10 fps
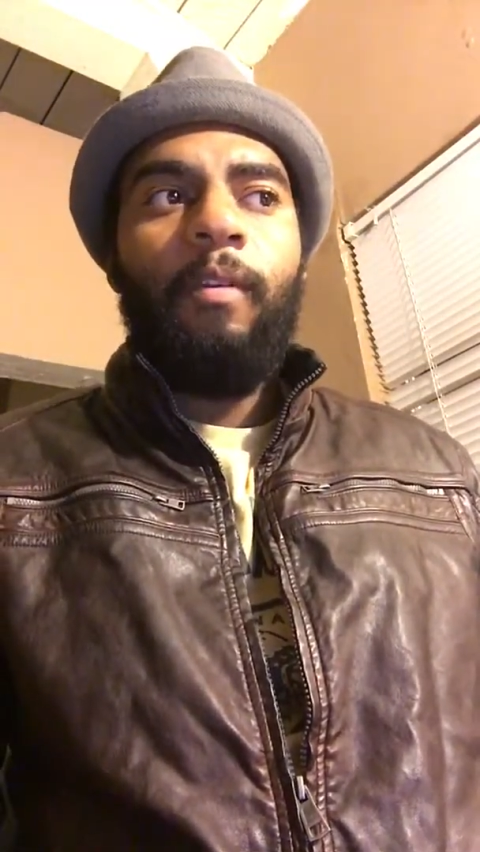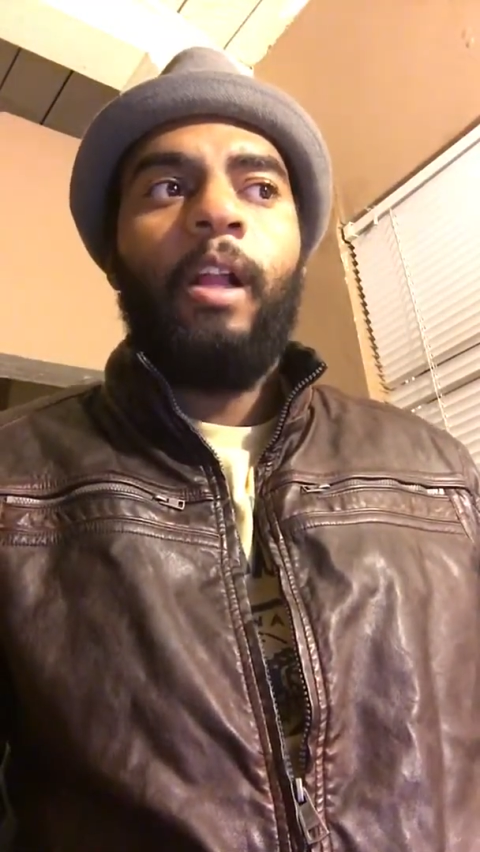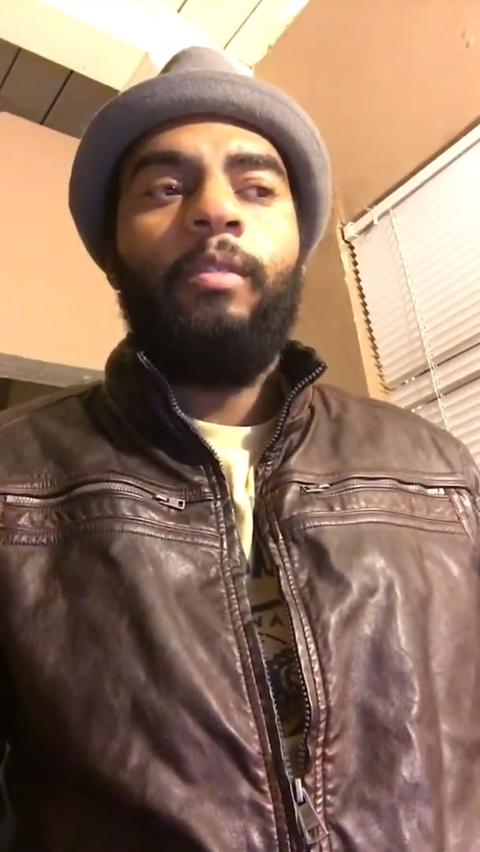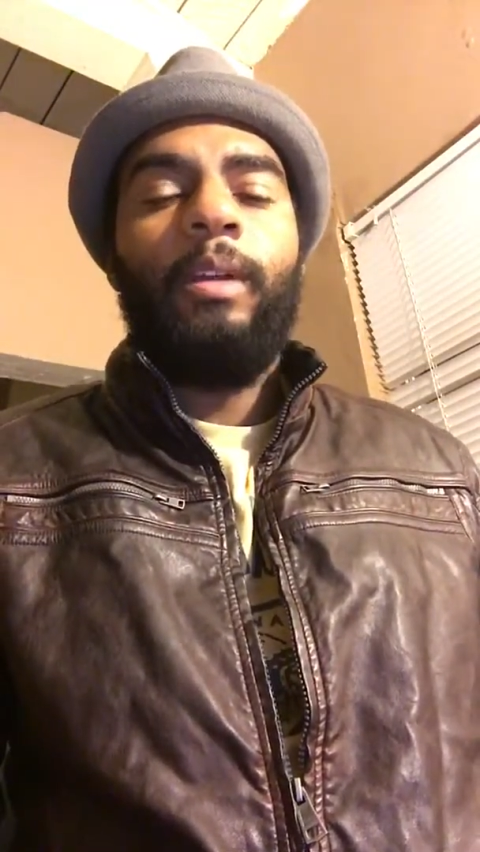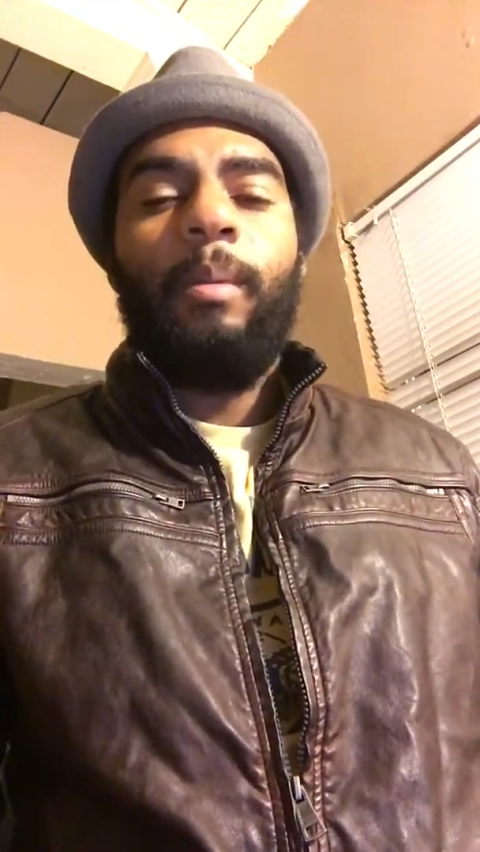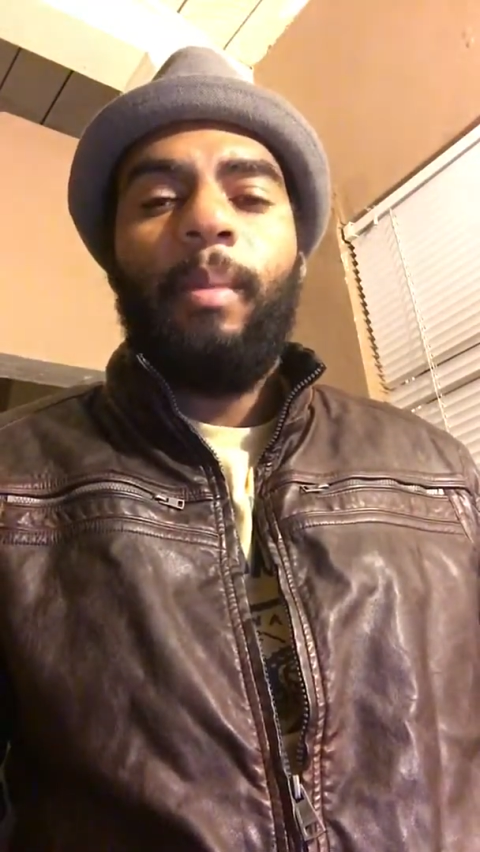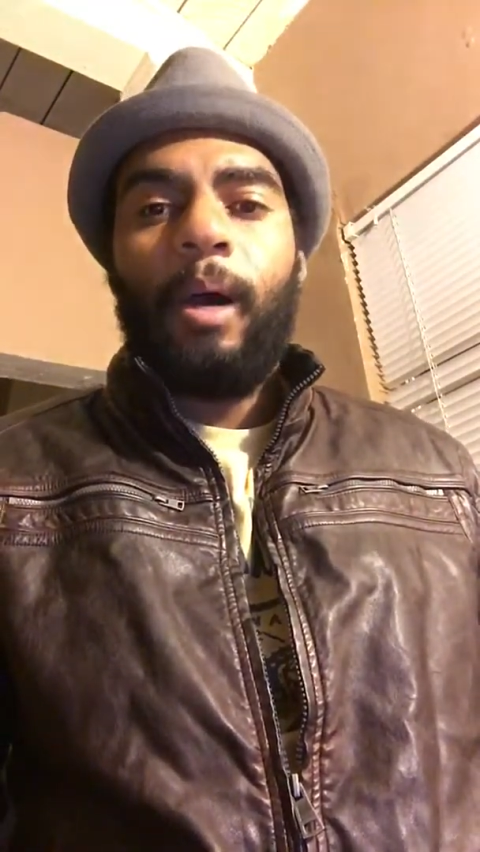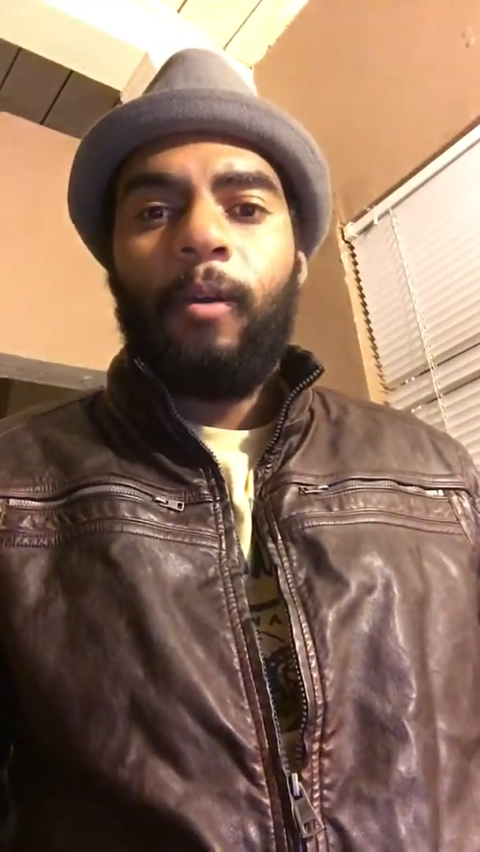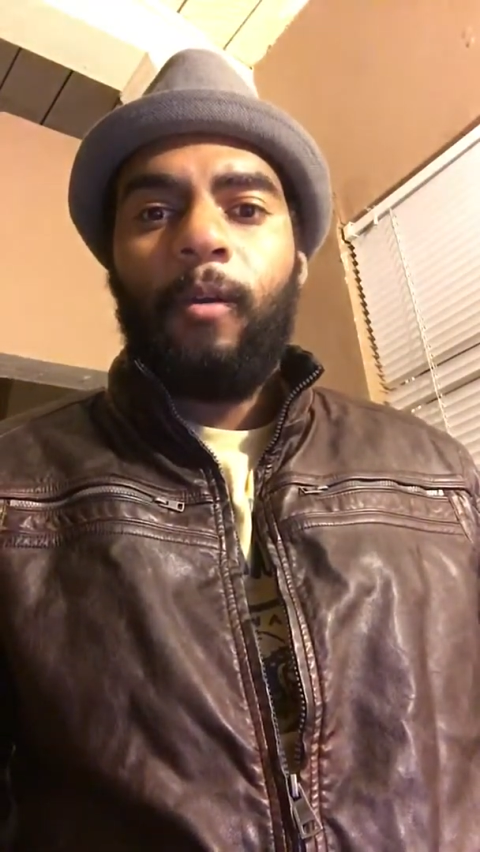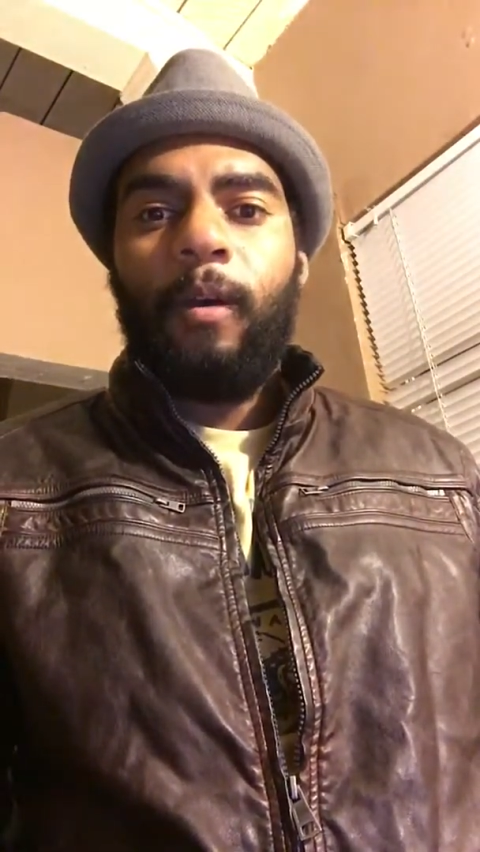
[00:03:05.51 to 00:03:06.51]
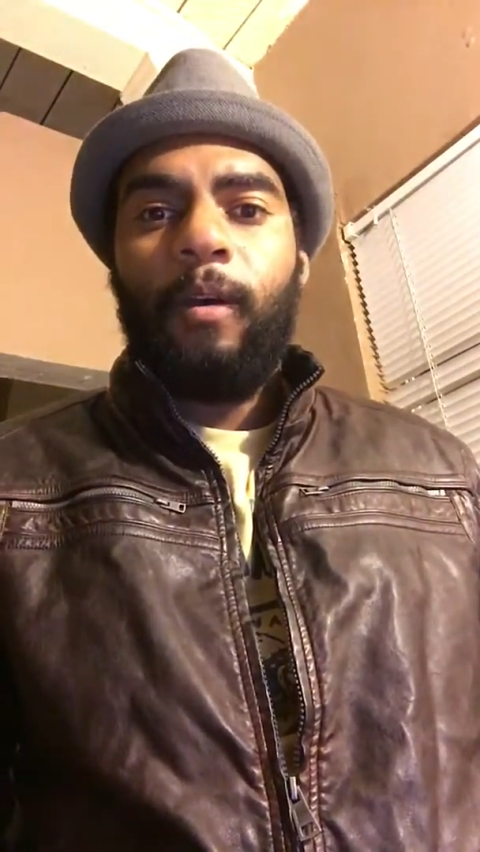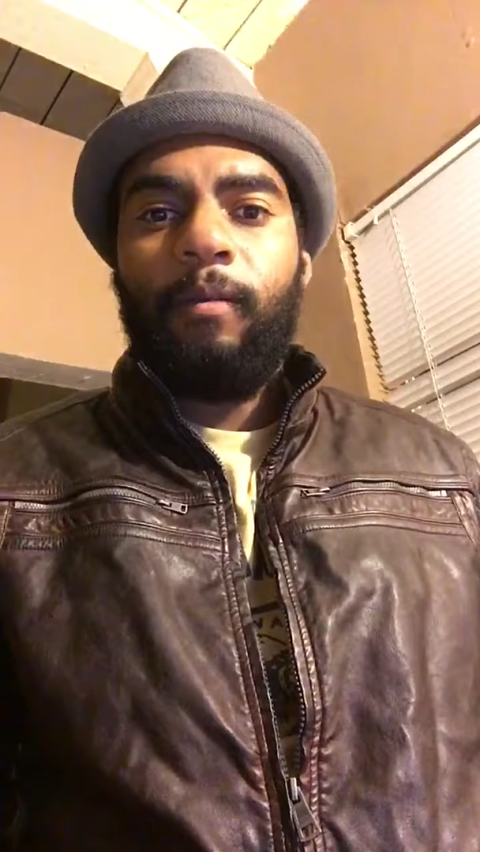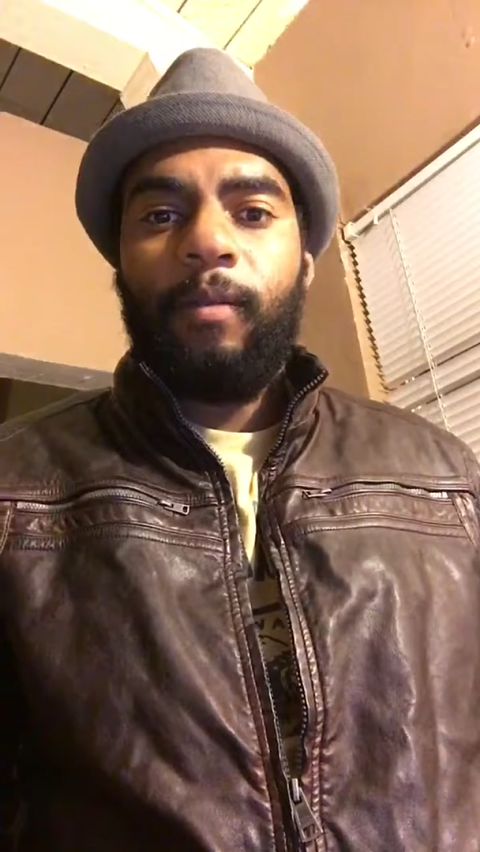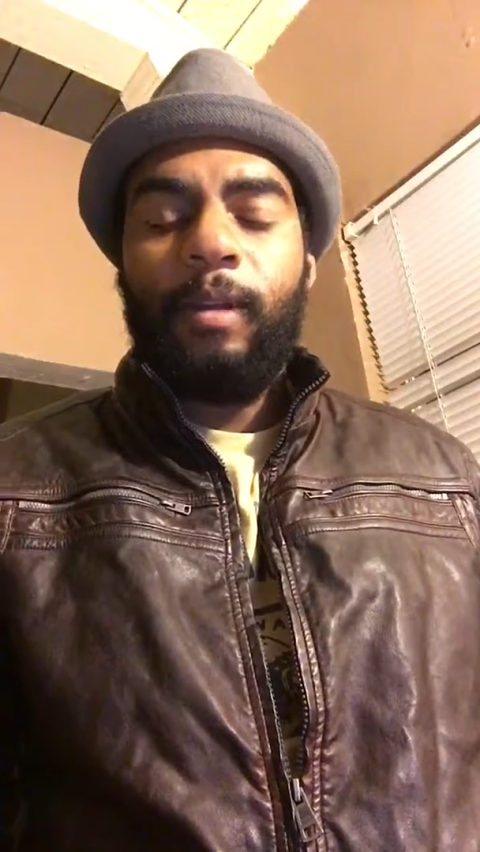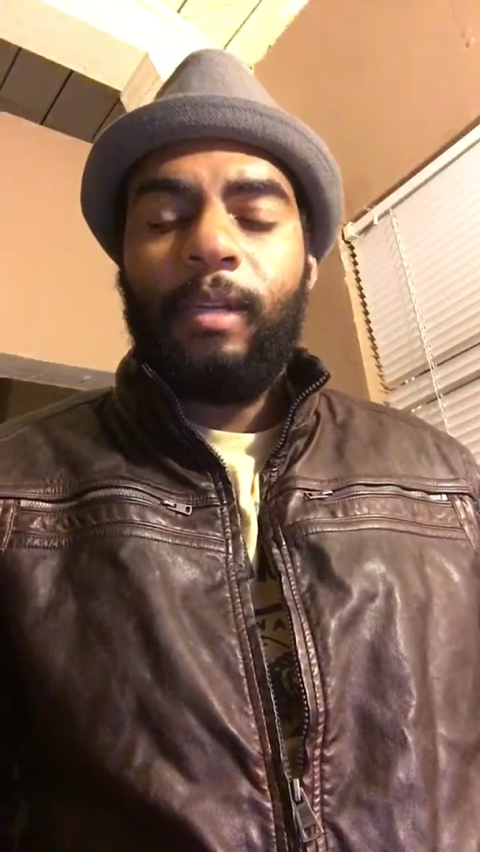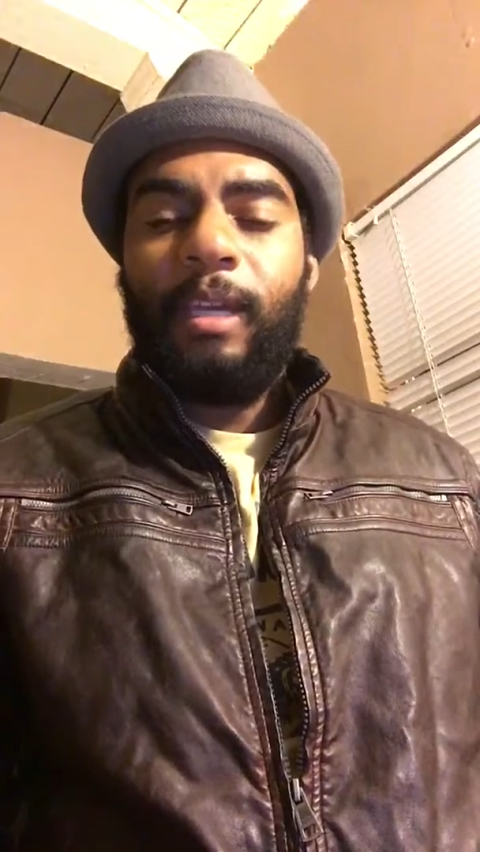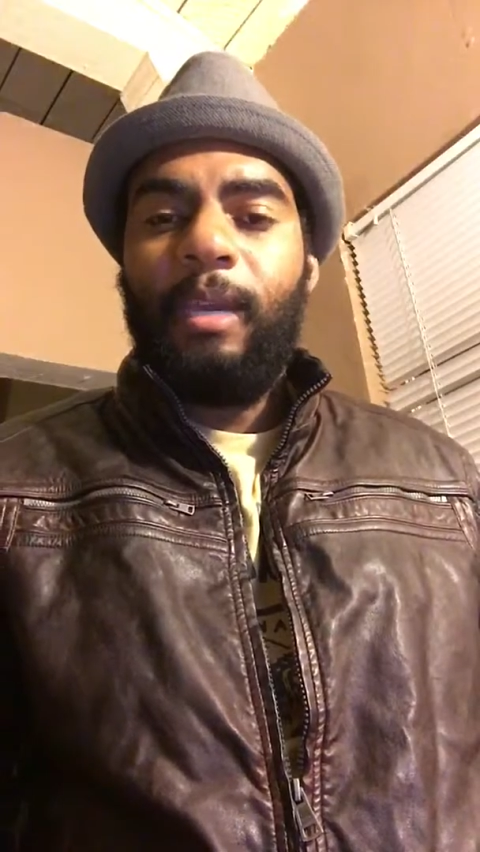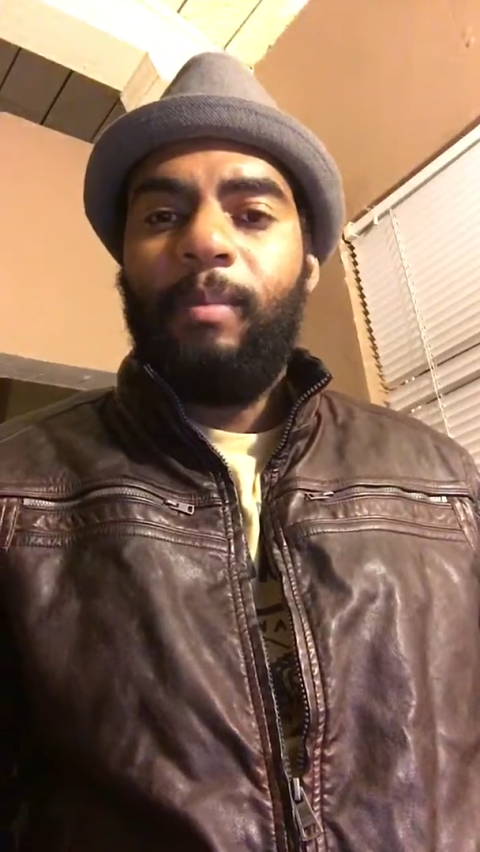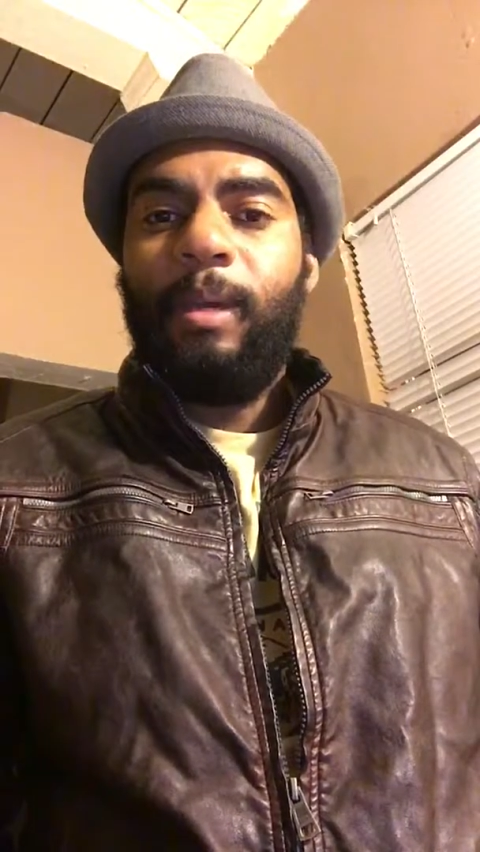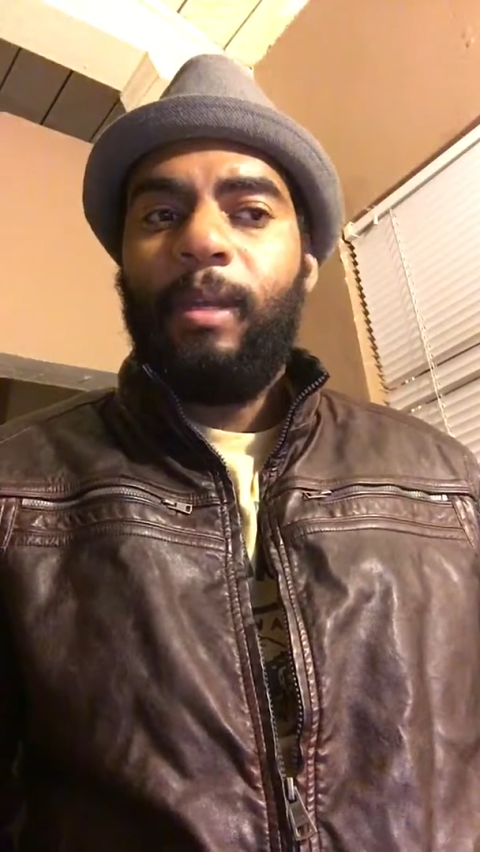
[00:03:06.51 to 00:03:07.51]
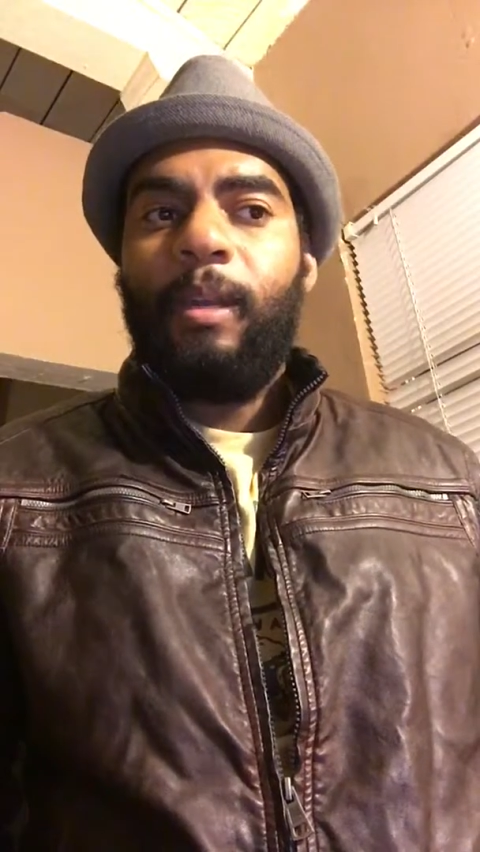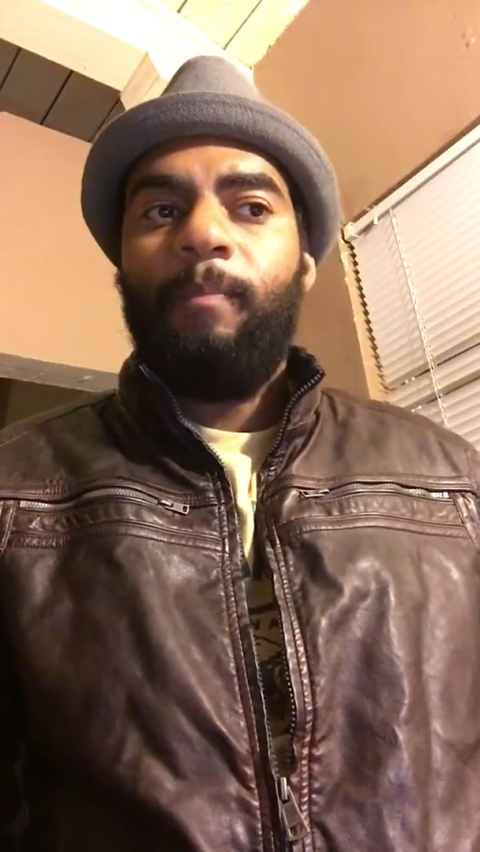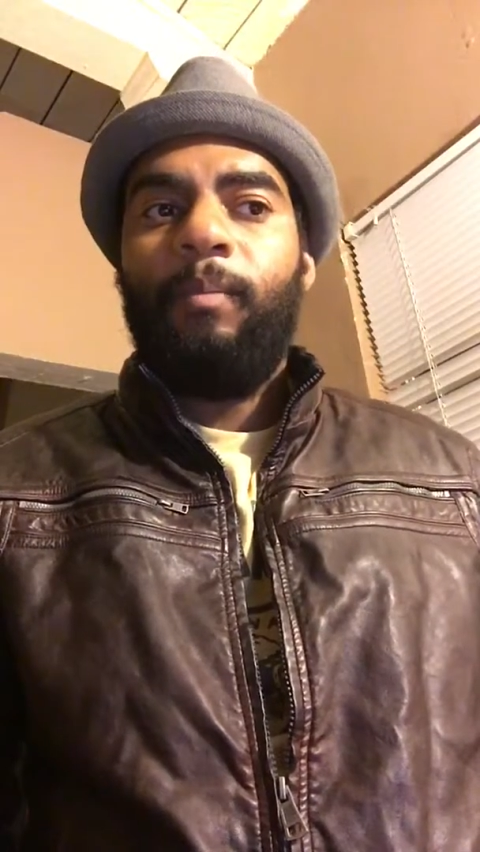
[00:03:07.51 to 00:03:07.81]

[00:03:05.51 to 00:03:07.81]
following the model of keeping